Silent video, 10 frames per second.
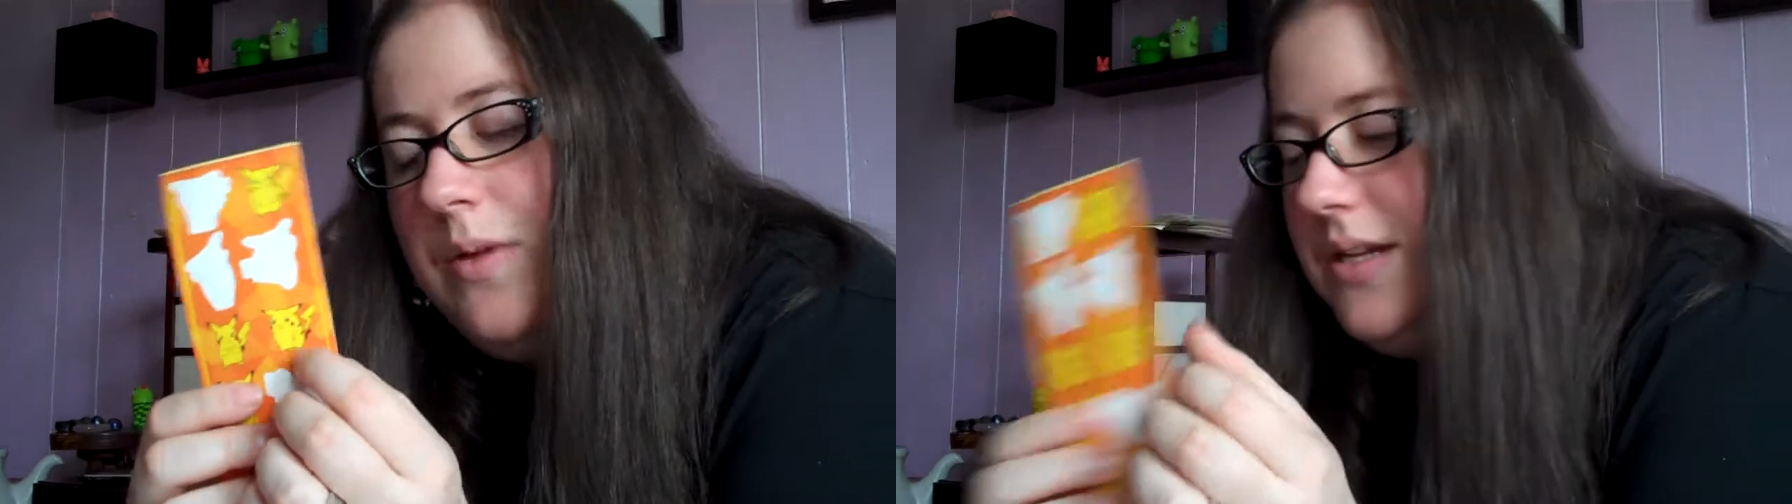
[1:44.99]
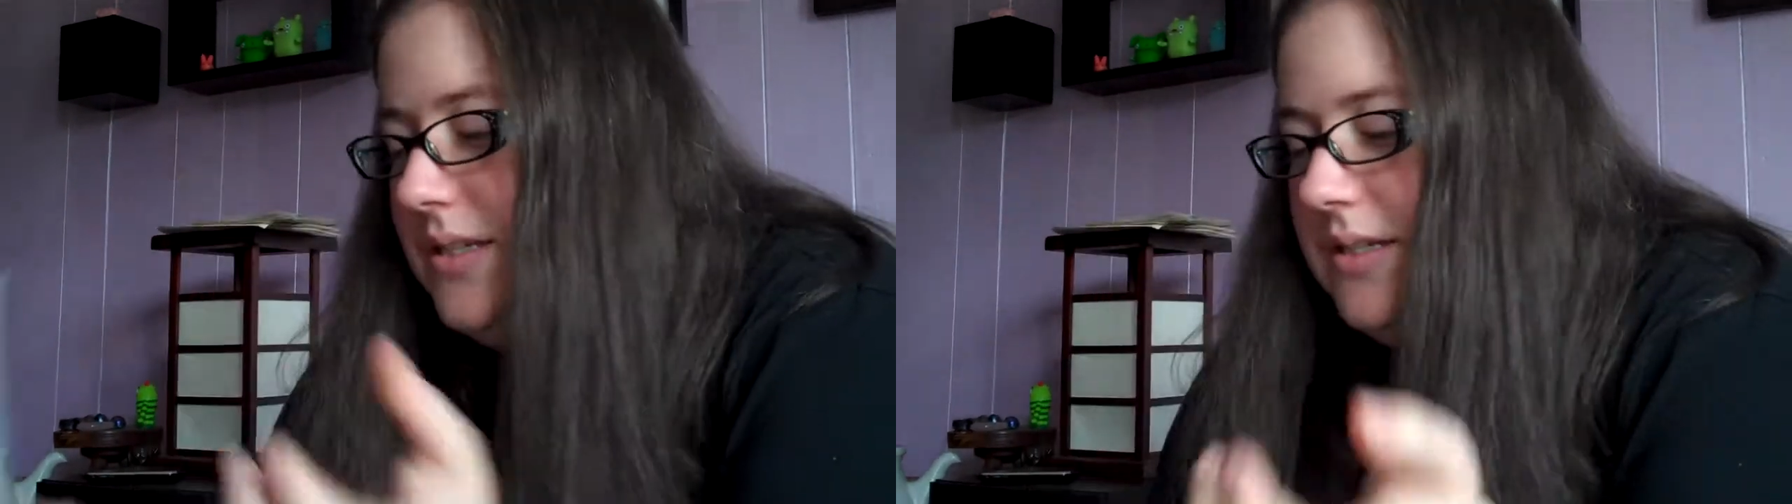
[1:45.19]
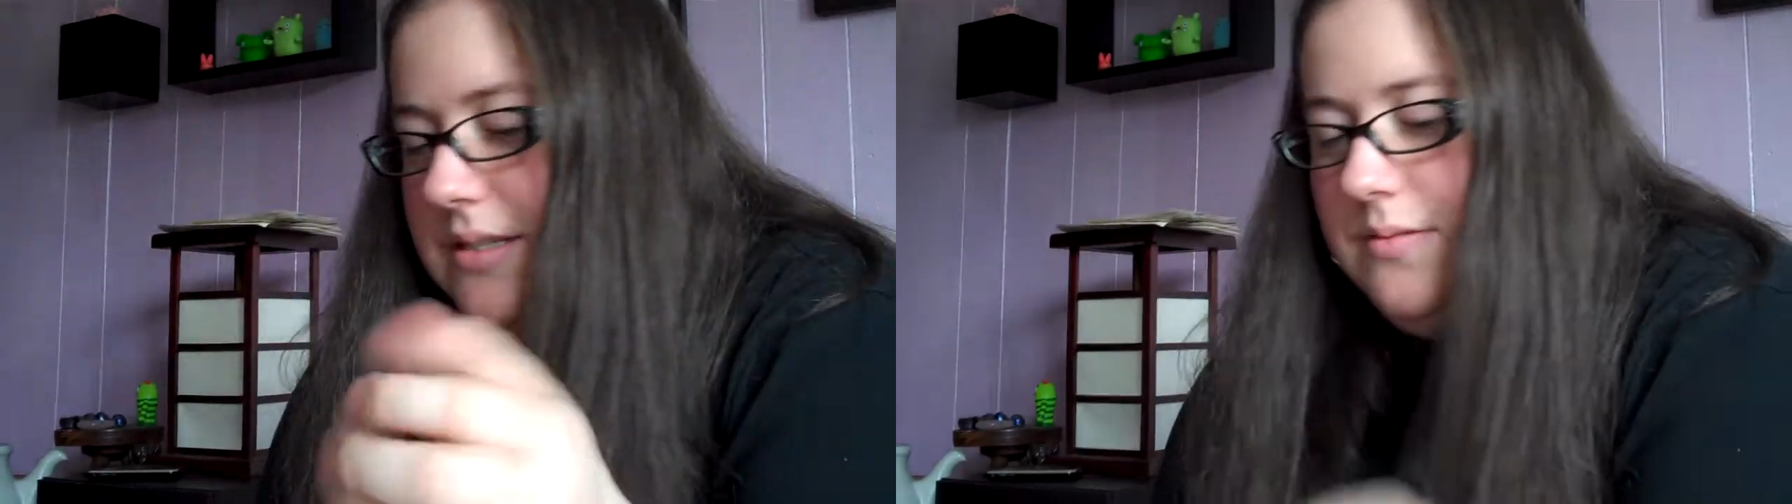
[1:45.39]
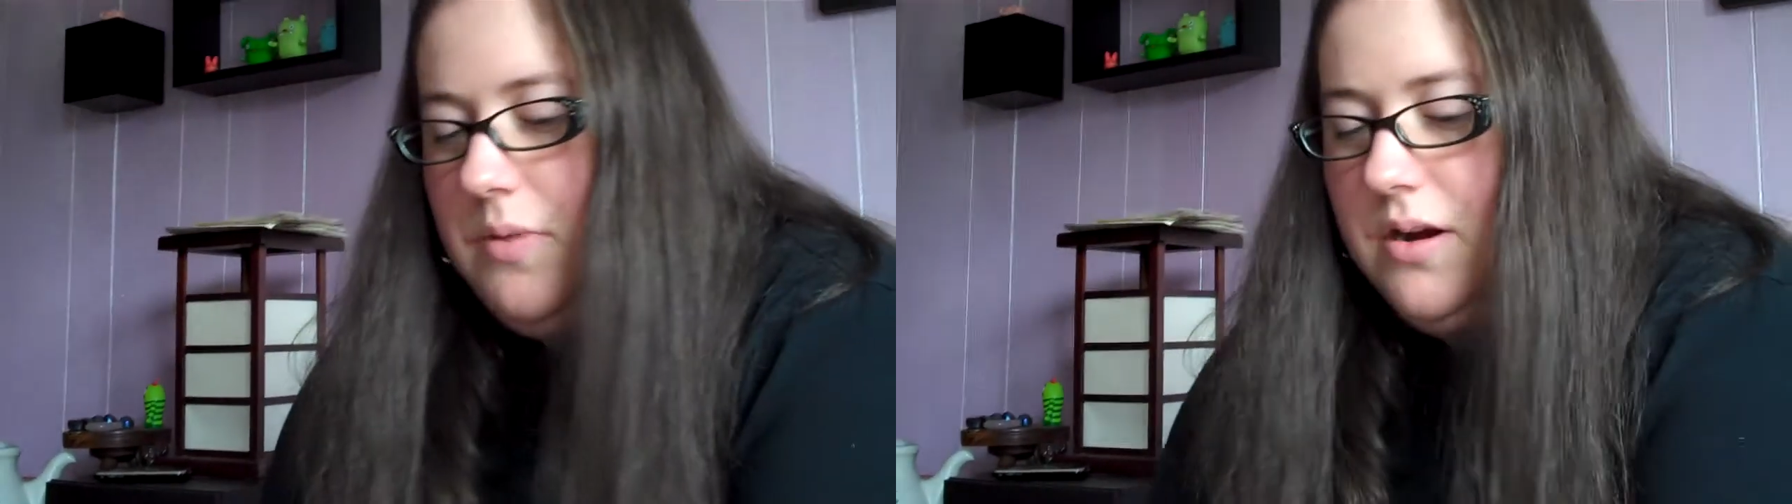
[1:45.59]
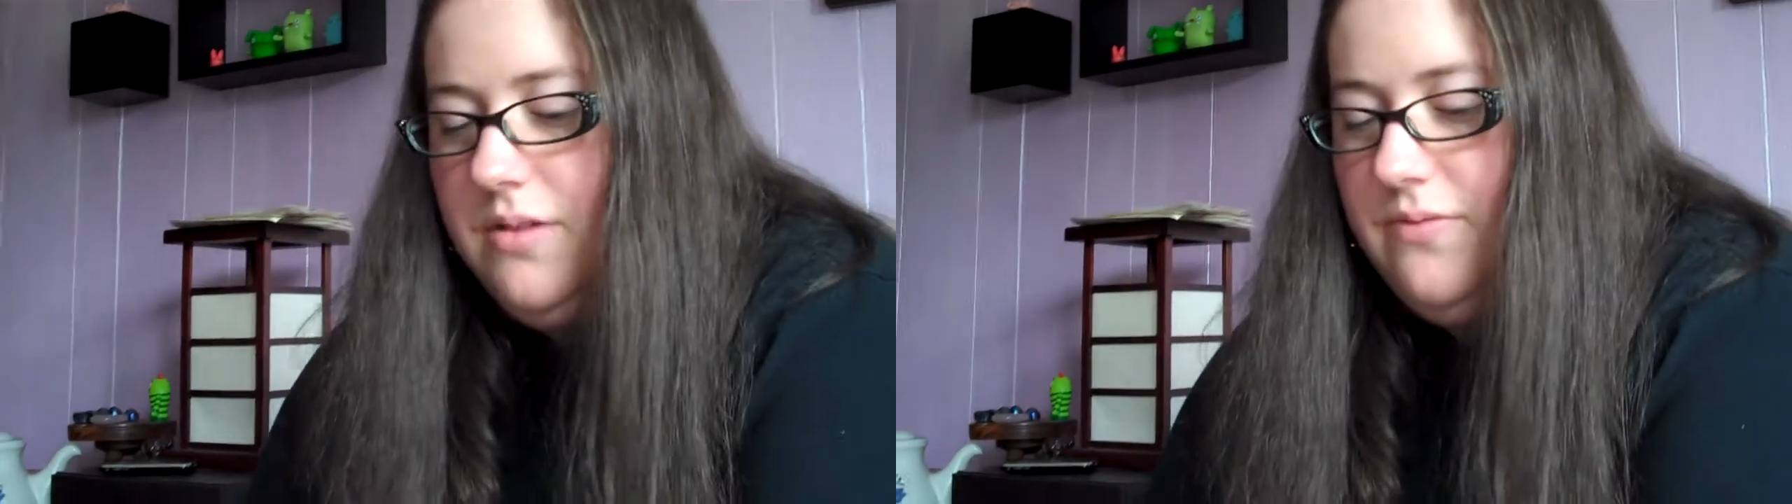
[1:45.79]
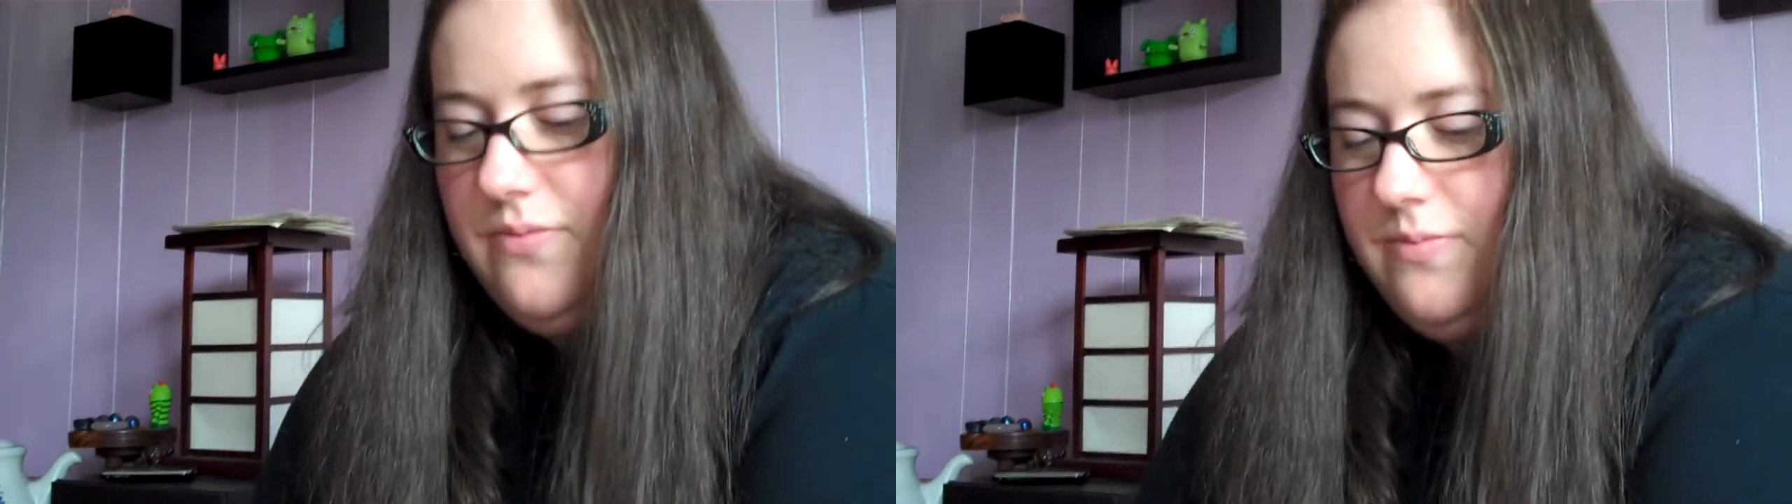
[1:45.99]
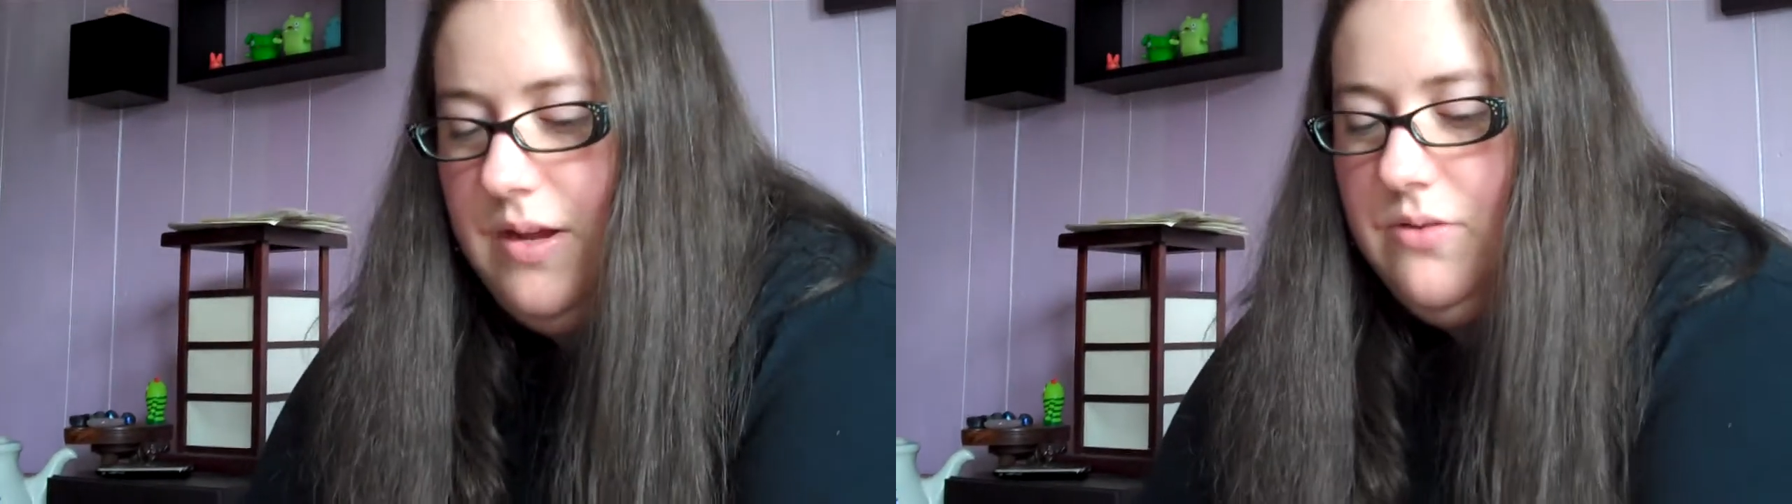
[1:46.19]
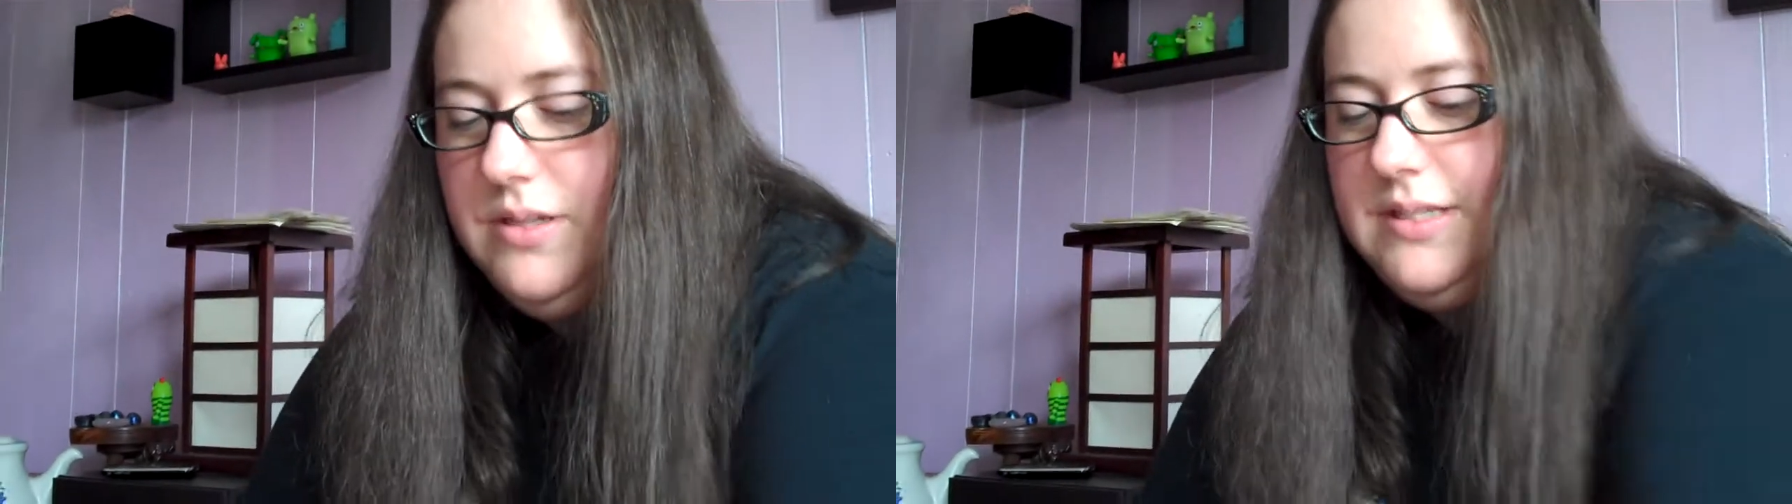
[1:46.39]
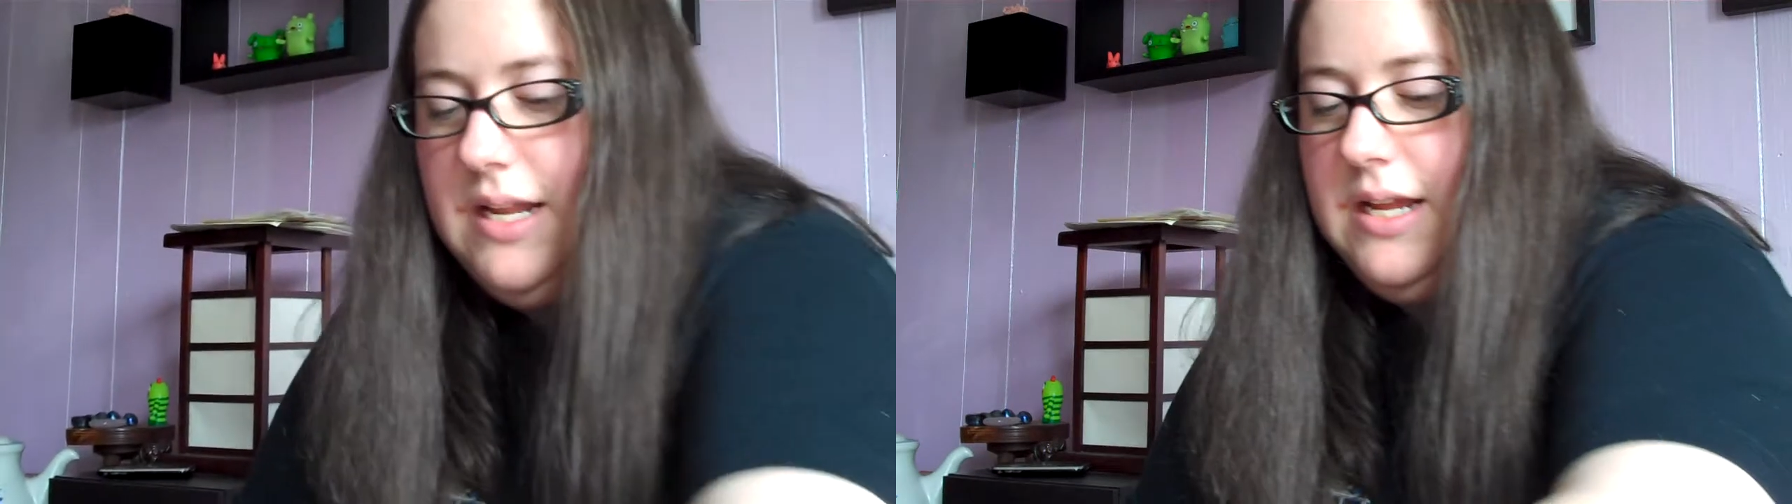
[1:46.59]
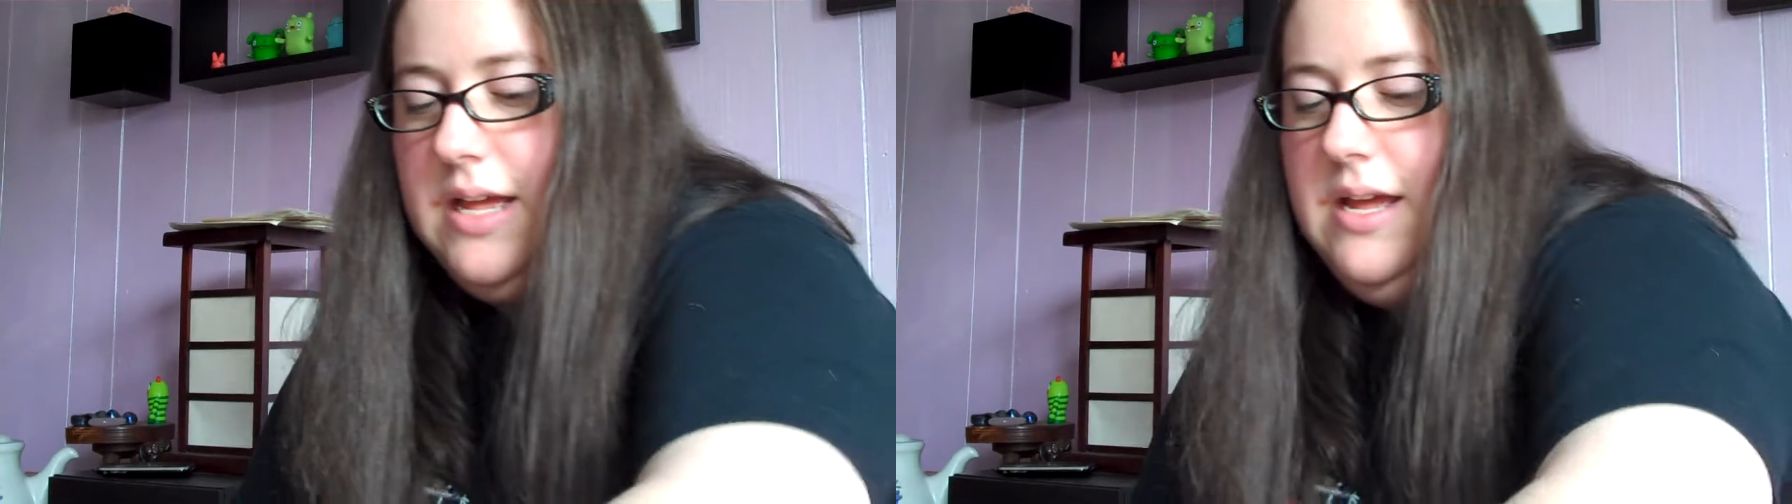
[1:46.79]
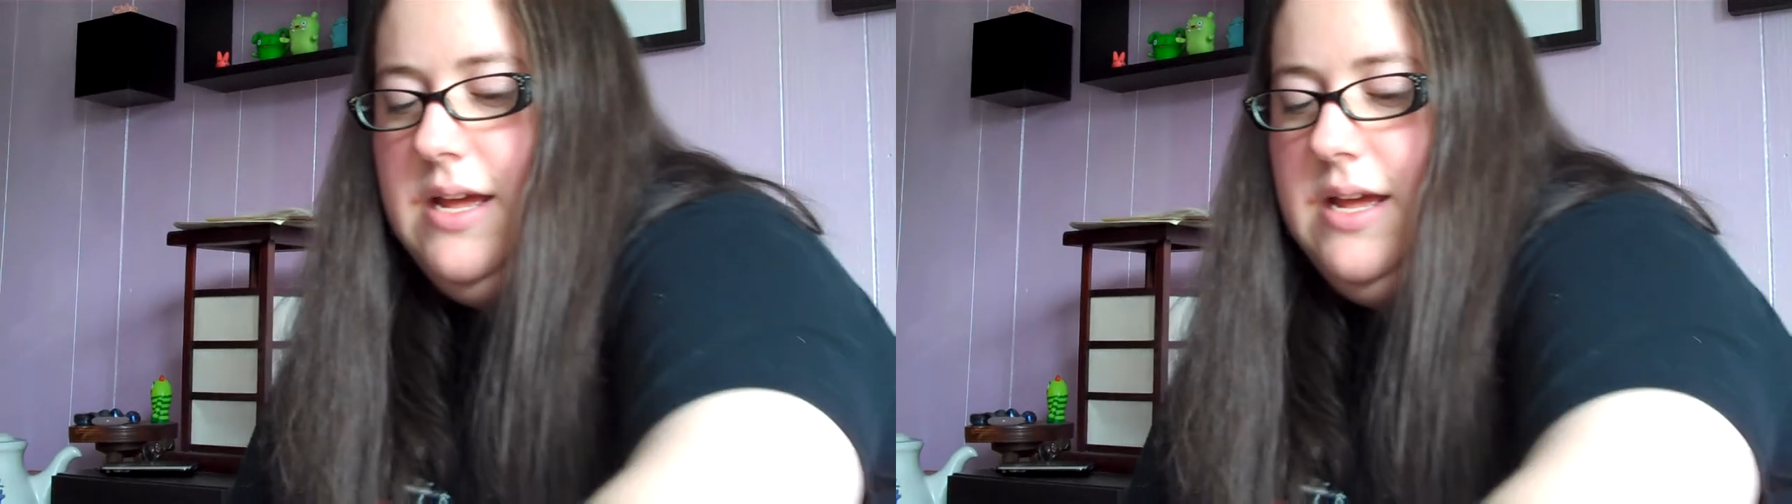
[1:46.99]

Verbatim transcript: He's just part of my whole aesthetic.